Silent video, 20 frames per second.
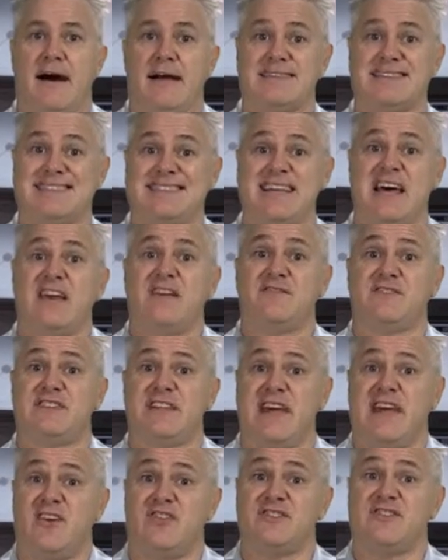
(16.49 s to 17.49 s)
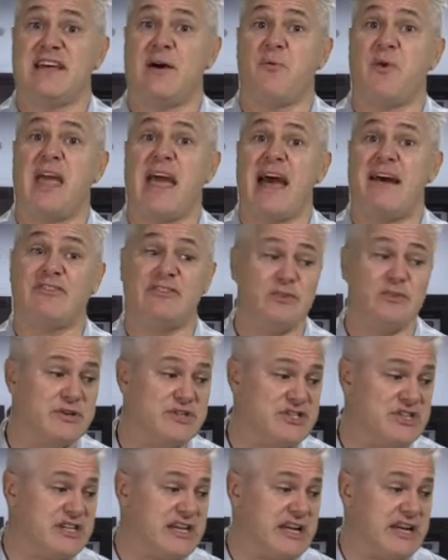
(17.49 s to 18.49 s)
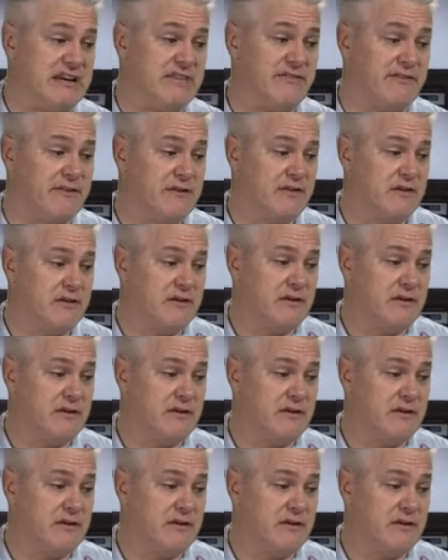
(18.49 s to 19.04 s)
a set of standards that we have to achieve.